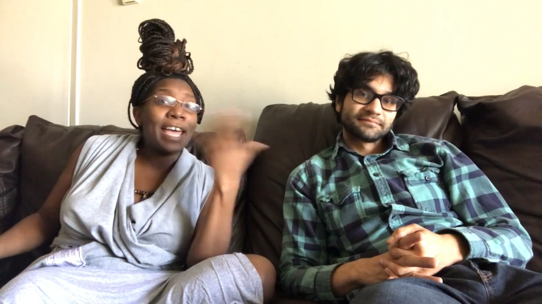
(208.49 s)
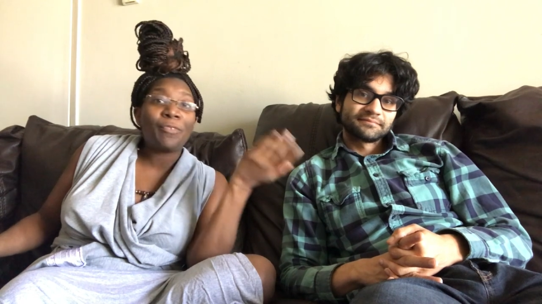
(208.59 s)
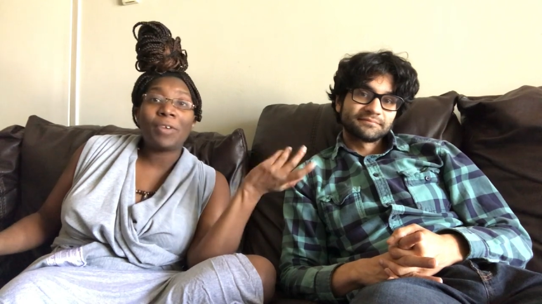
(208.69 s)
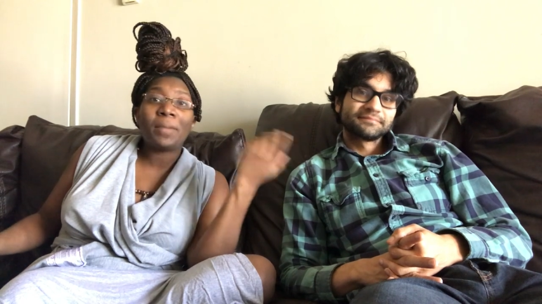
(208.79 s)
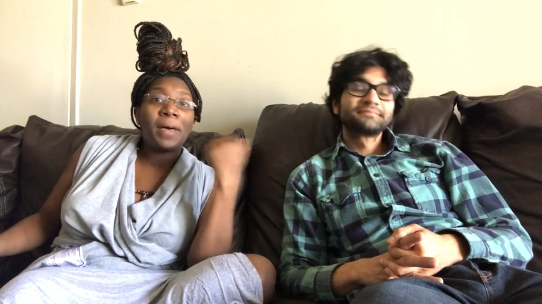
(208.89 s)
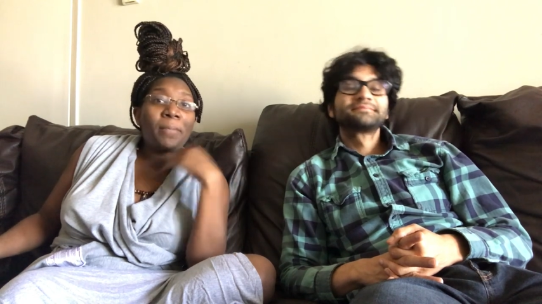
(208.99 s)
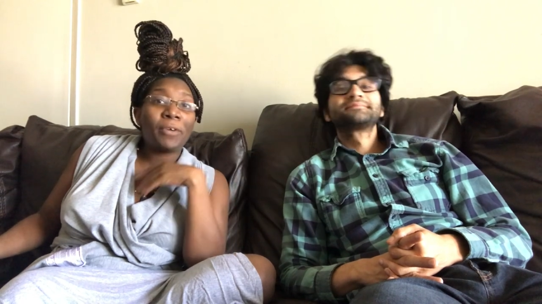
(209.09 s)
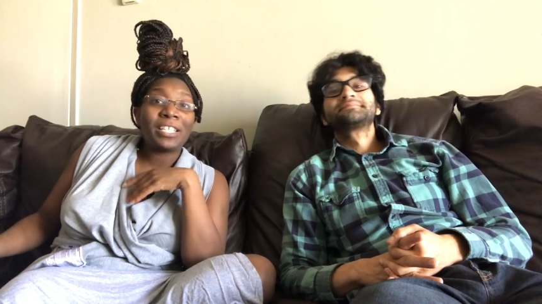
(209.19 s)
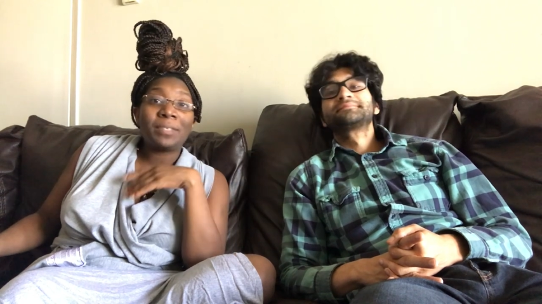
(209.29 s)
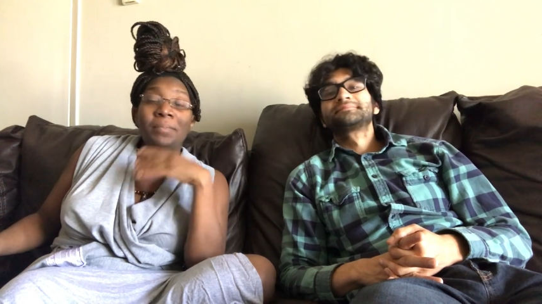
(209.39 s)
Speaker 1: I had read about
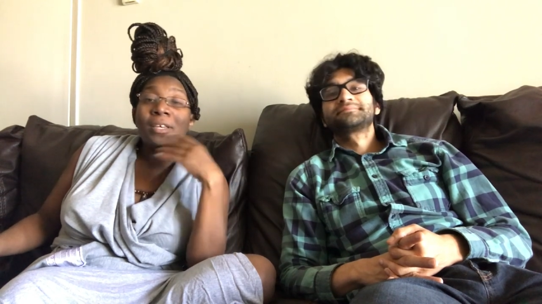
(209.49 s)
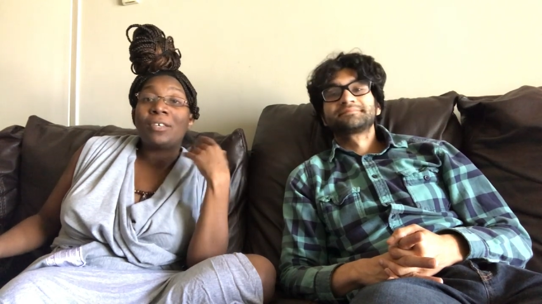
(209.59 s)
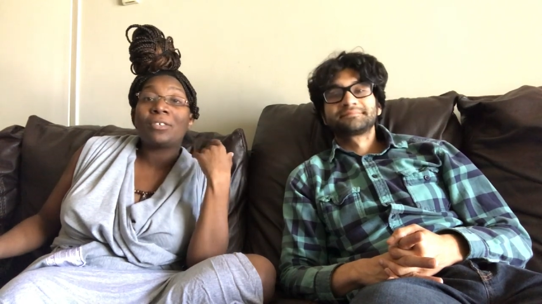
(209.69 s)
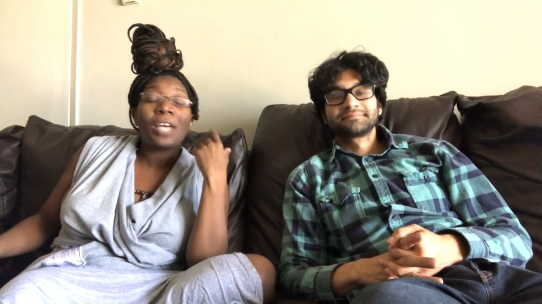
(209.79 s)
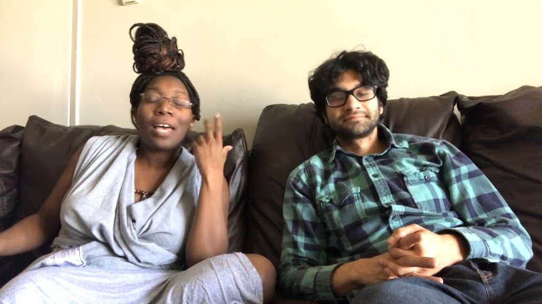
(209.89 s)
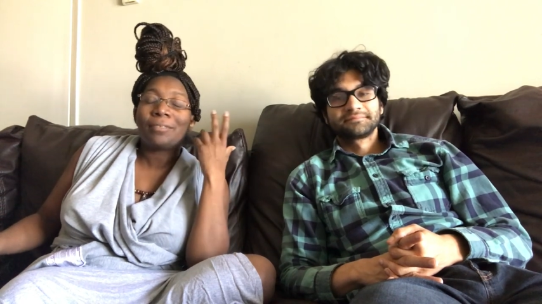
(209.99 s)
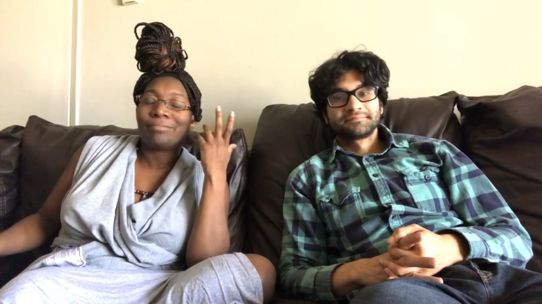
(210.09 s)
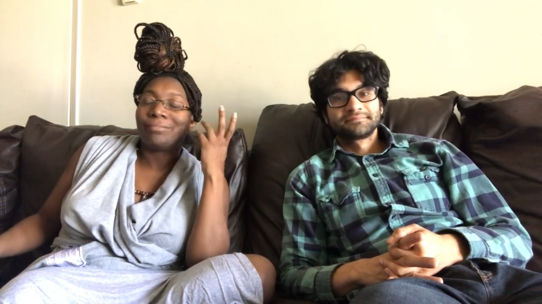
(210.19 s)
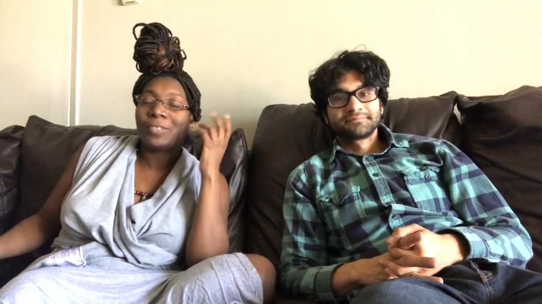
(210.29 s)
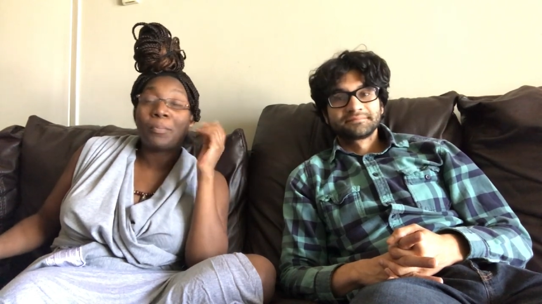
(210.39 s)
breast milk,
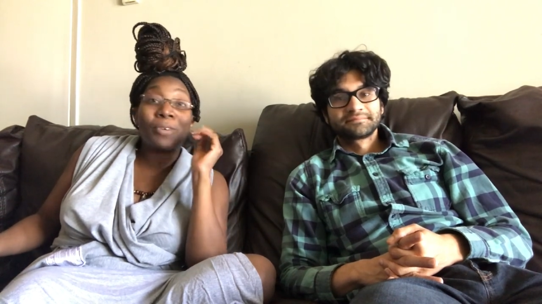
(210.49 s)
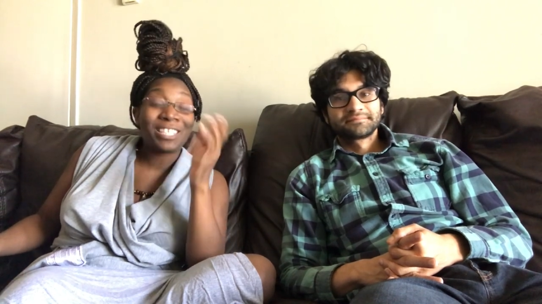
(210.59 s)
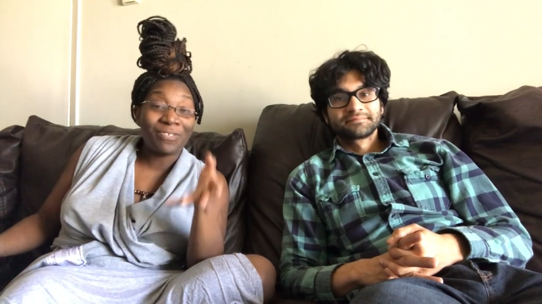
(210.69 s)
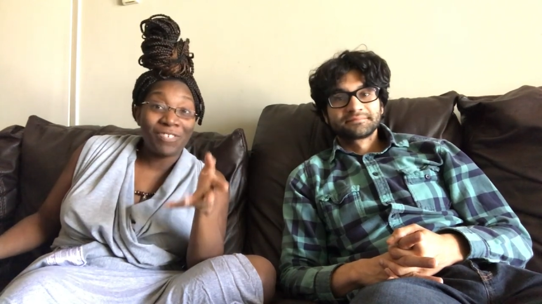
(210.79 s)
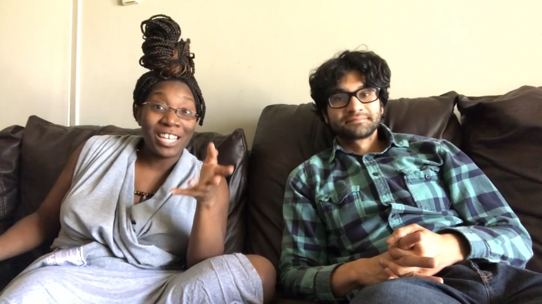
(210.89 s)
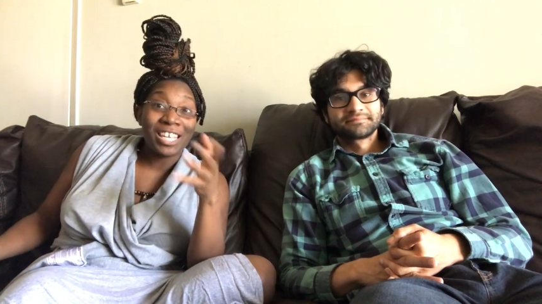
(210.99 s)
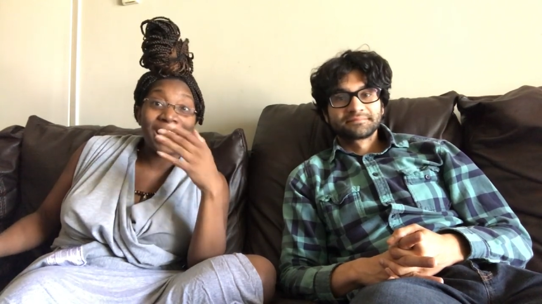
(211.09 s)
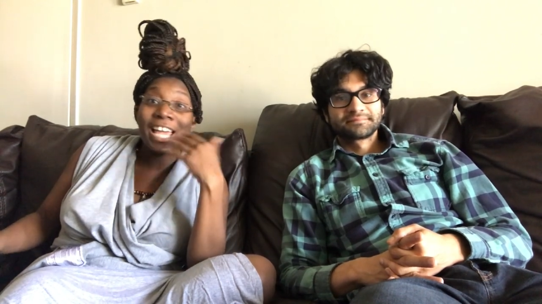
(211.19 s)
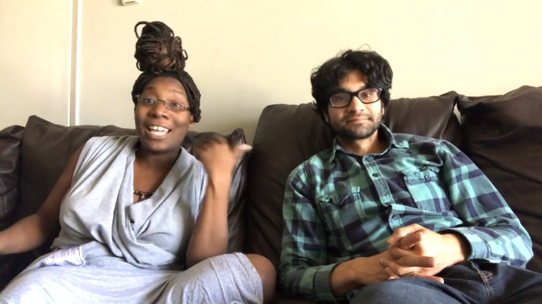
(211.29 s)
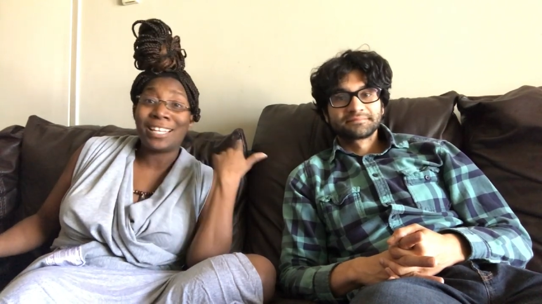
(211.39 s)
um,
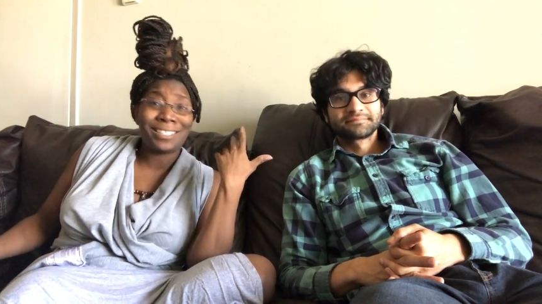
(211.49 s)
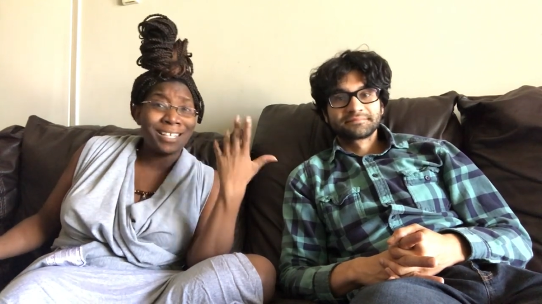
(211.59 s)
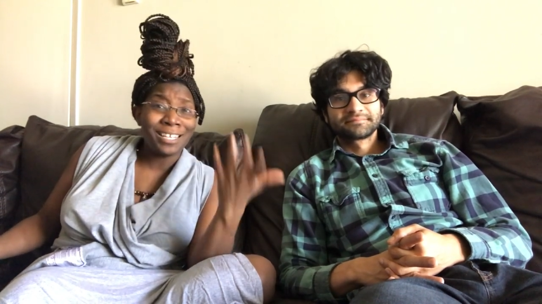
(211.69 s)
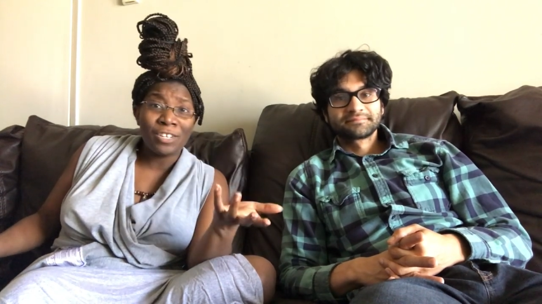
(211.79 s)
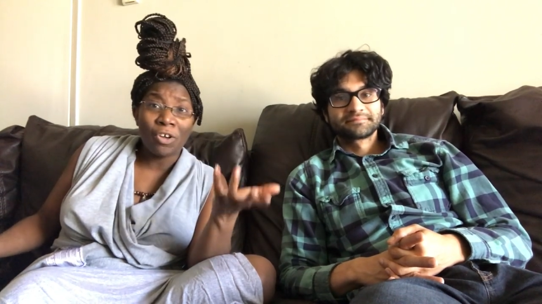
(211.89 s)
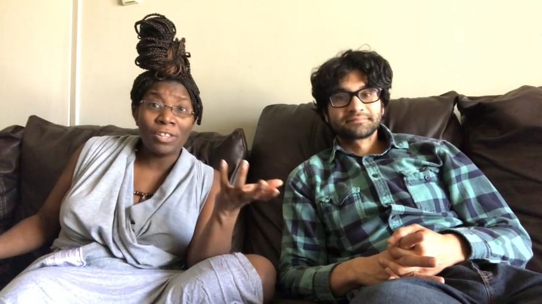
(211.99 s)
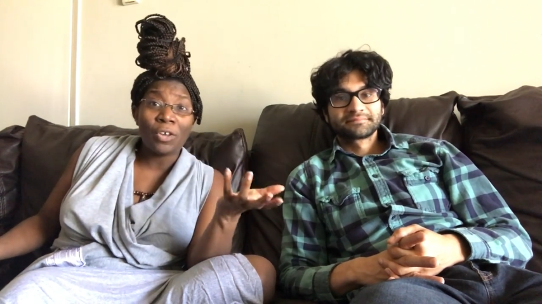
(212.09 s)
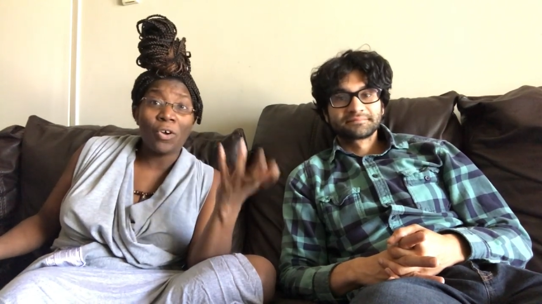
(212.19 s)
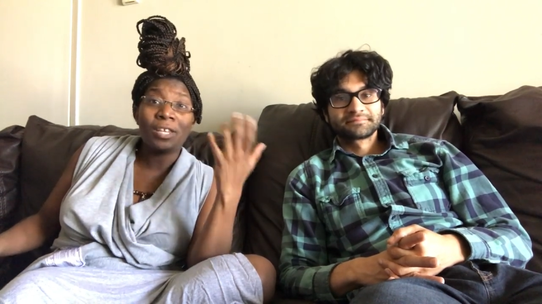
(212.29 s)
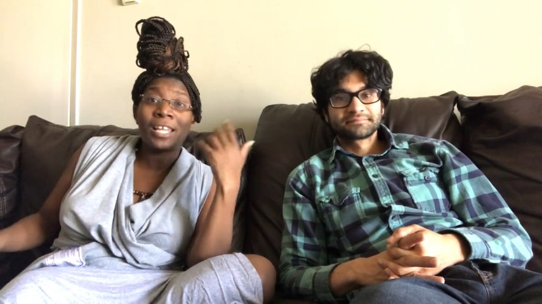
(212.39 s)
breastfeeding. I had attended all the
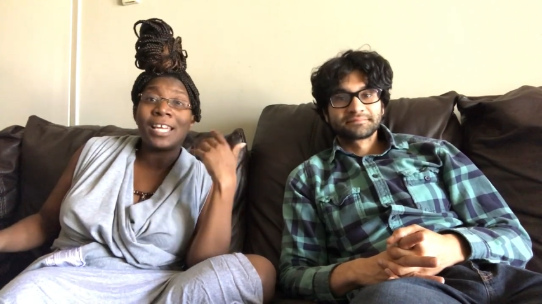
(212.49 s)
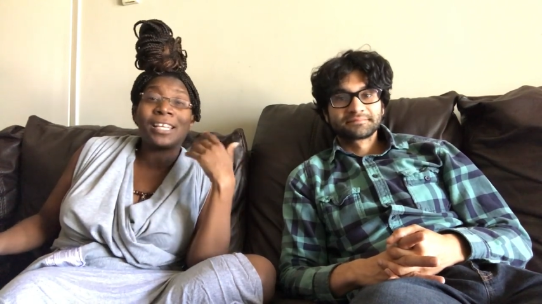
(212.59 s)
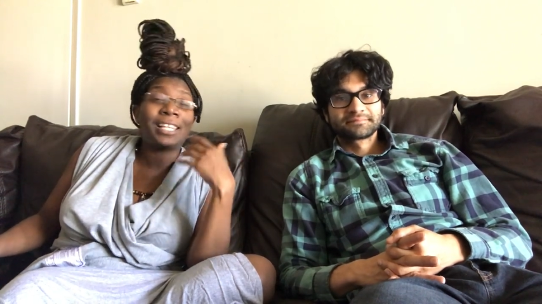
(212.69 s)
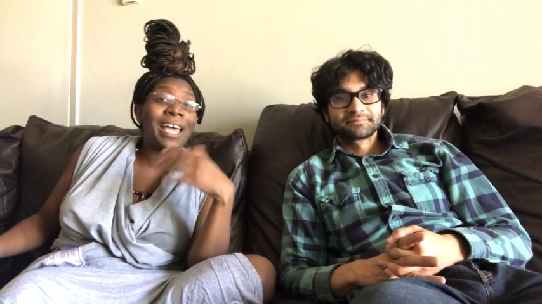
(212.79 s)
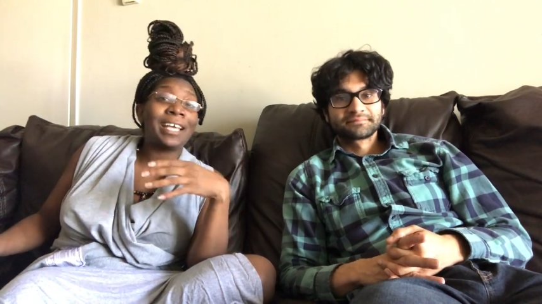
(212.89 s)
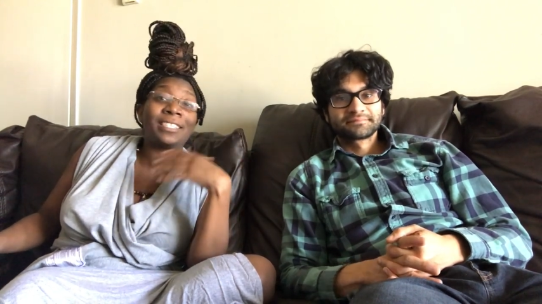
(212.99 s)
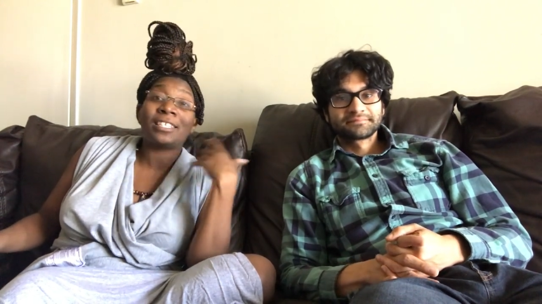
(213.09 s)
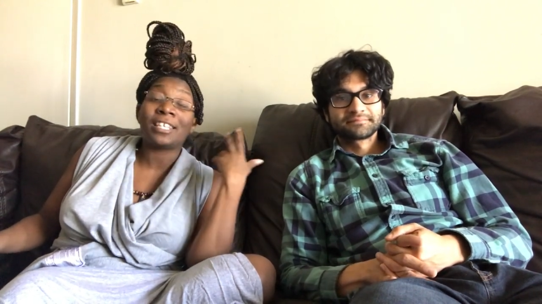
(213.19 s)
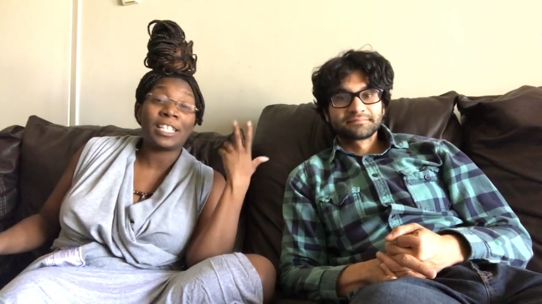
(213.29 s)
online classes. I